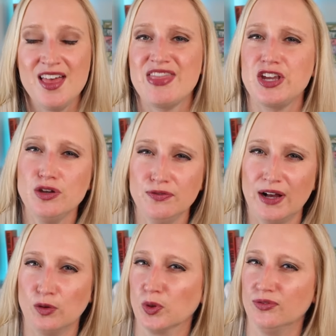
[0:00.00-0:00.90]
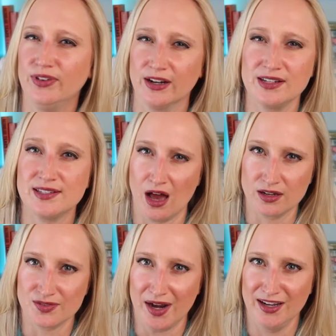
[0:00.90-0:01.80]
that you felt were very
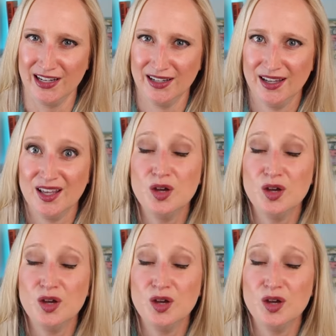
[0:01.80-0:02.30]
satisfying?